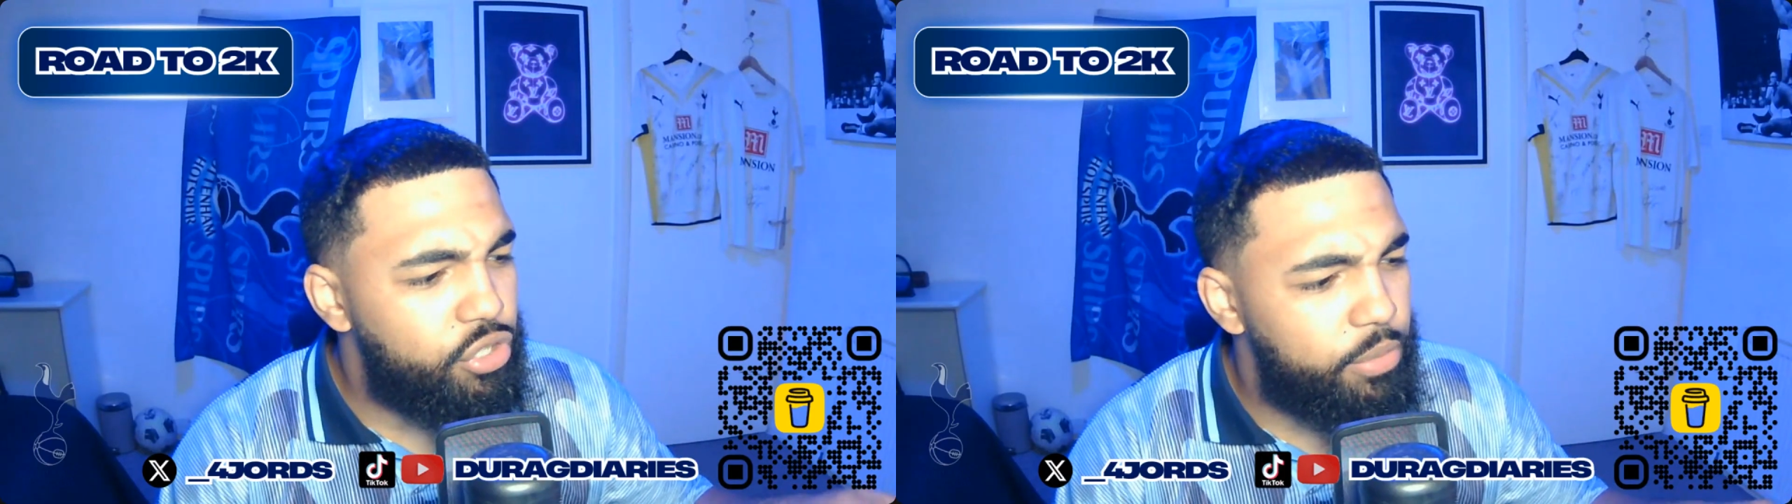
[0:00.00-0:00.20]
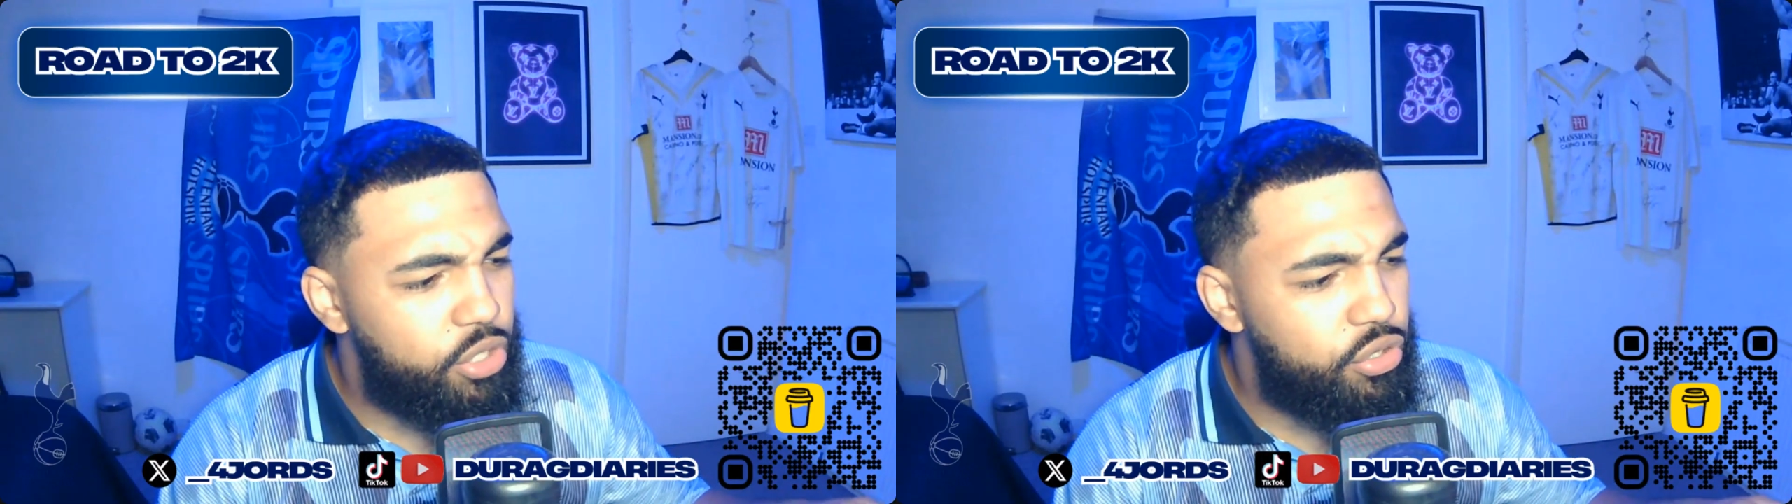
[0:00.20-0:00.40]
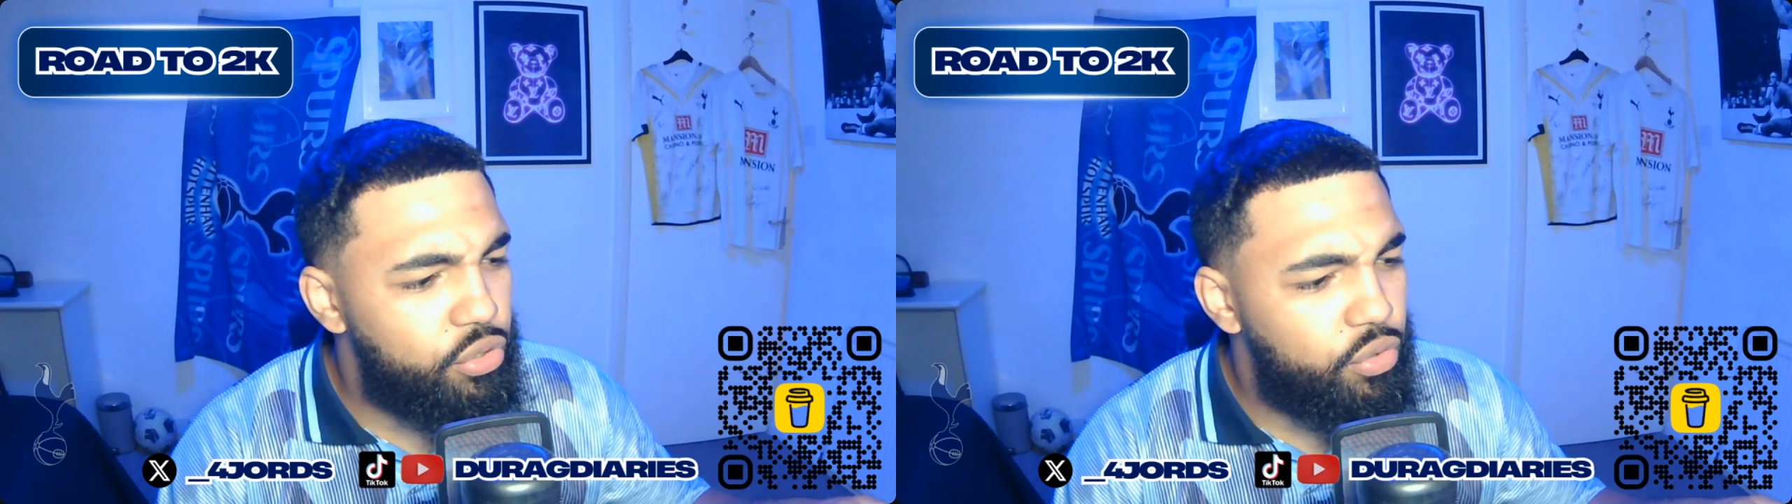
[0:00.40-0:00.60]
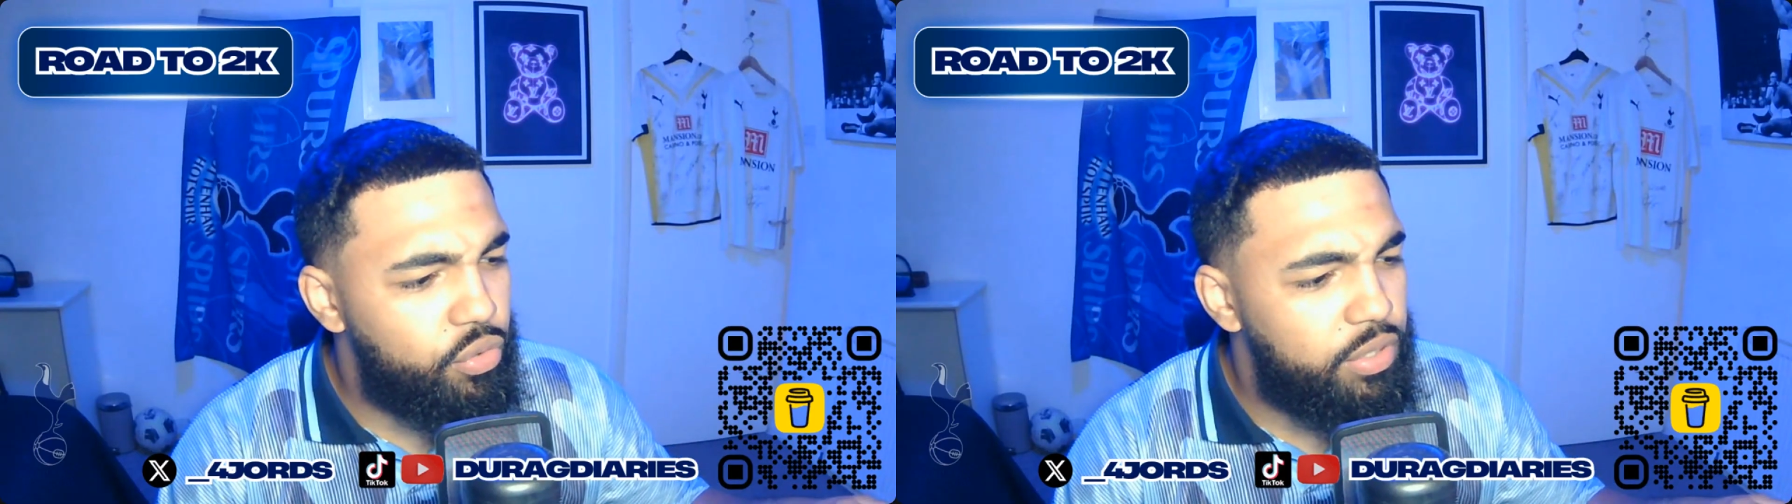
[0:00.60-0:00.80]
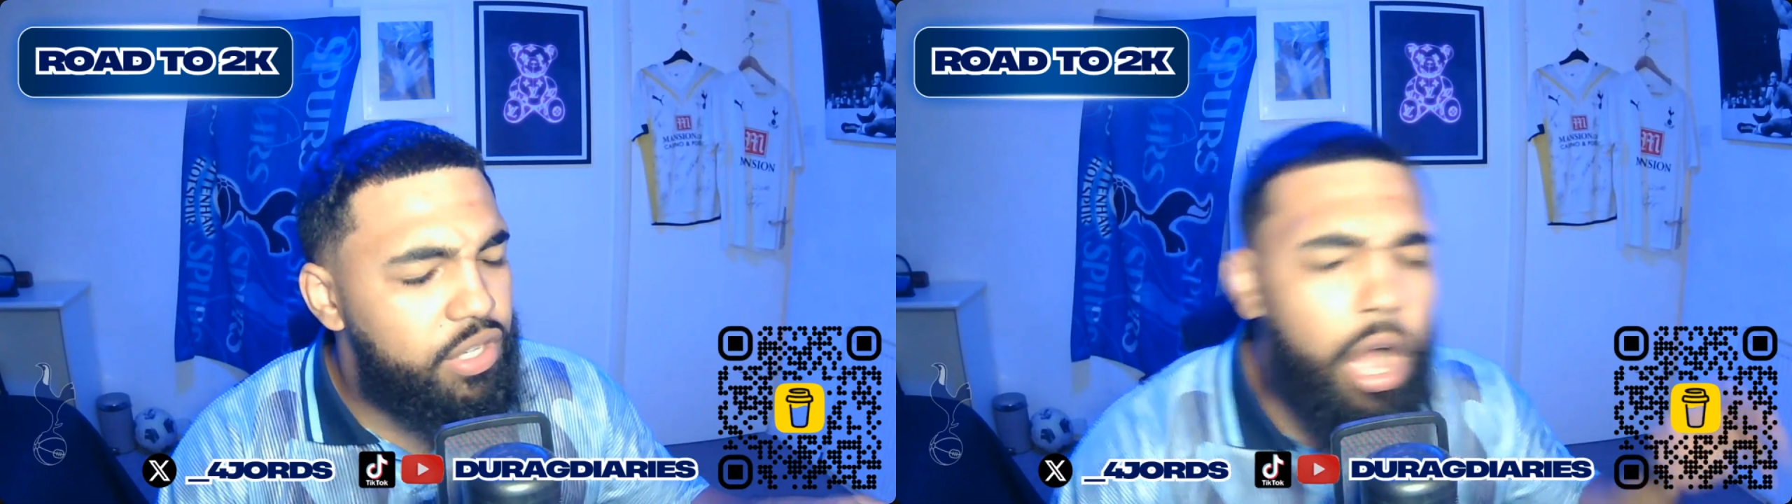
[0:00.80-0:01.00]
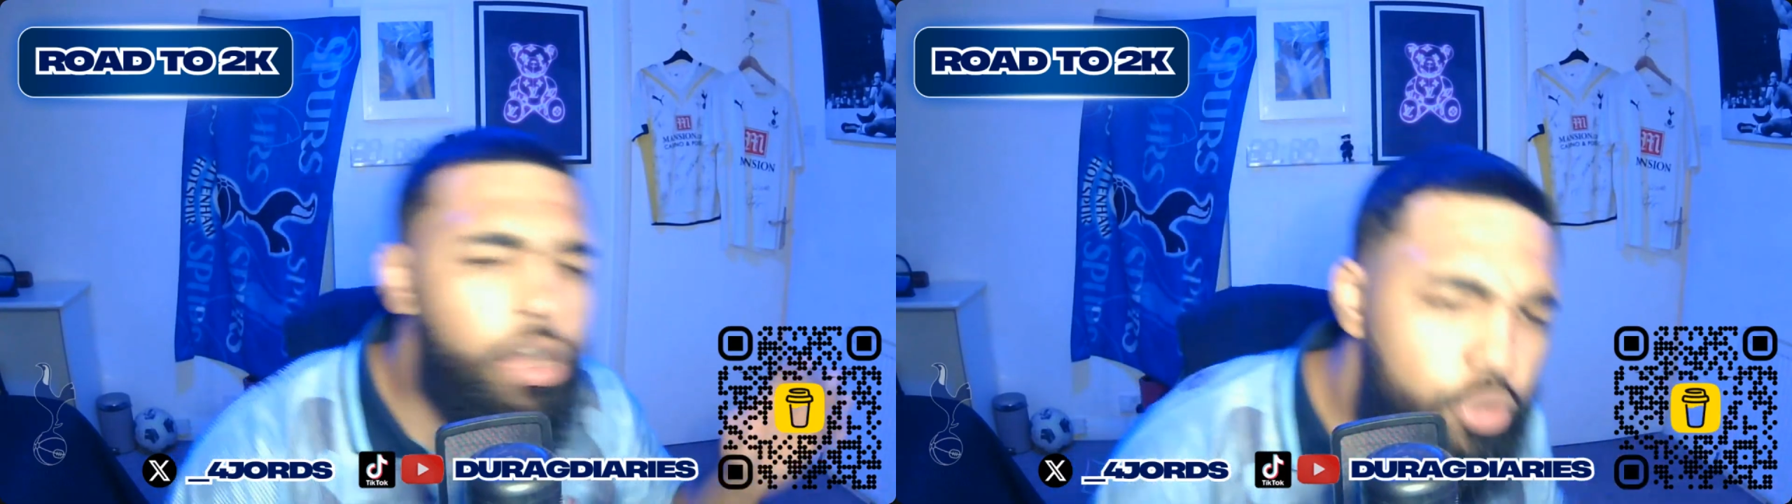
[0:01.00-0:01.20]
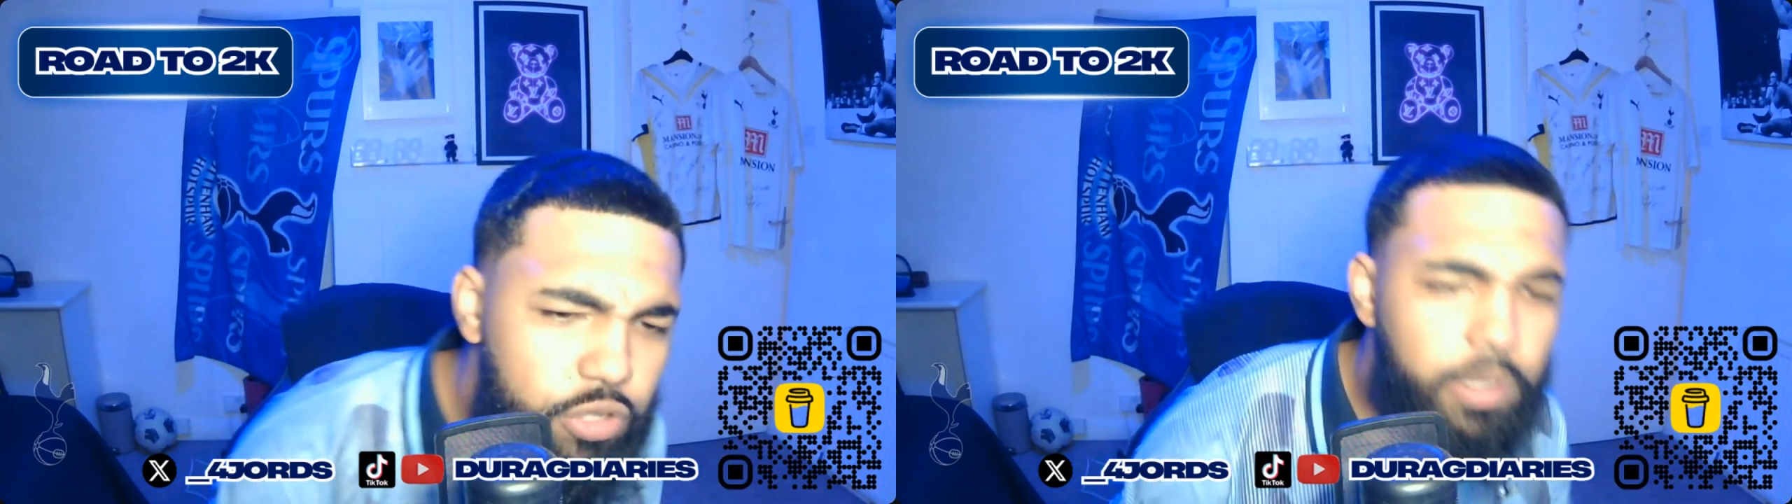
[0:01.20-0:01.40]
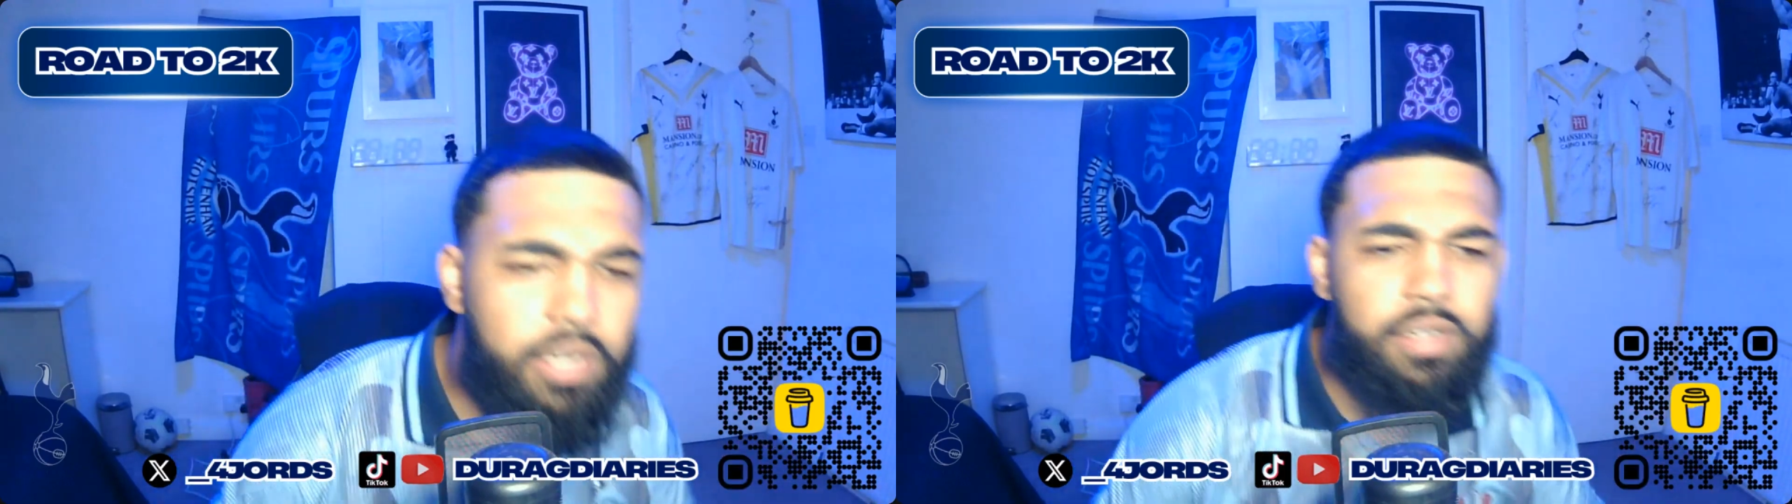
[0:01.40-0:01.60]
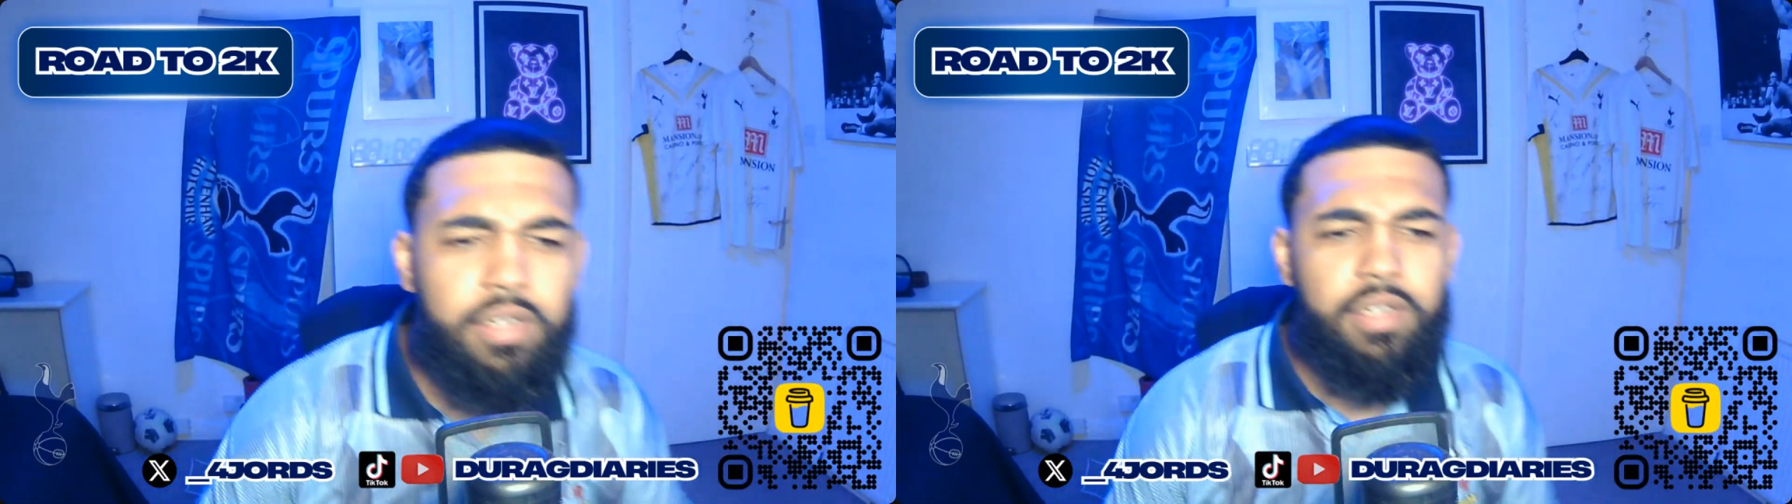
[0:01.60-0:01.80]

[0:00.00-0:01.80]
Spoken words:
Thomas Tuchel. Nagelsmann.